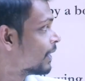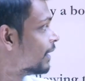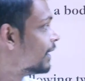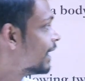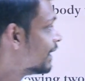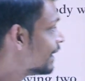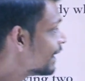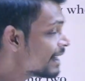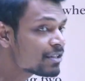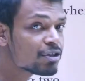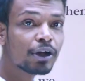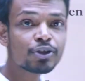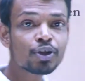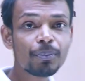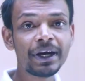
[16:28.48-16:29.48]
then lid is
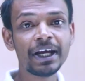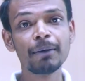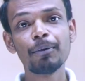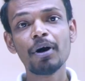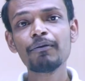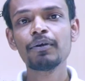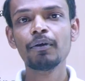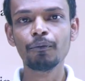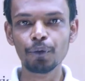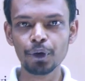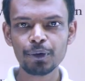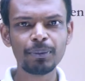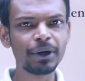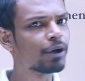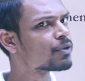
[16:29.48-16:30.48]
also made up of
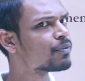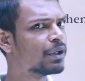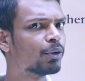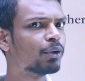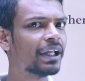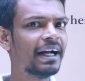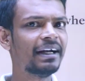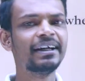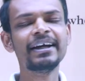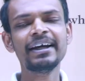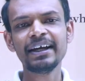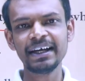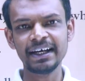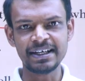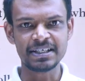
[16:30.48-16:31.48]
wood, because we know that
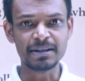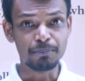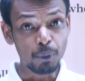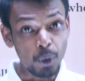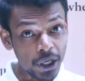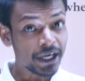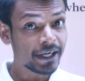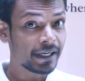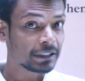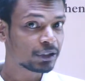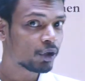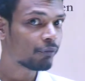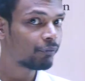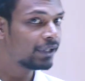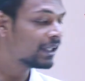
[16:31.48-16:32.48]
it is a poor
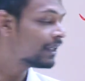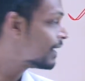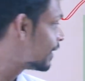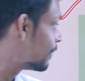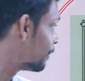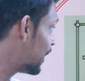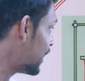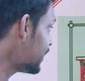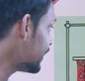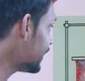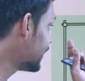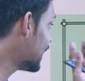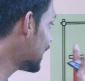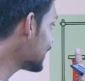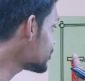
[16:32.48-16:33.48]
conductor of heat, but
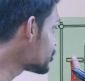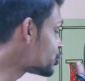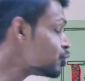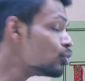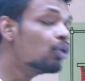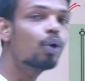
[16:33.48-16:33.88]
it has two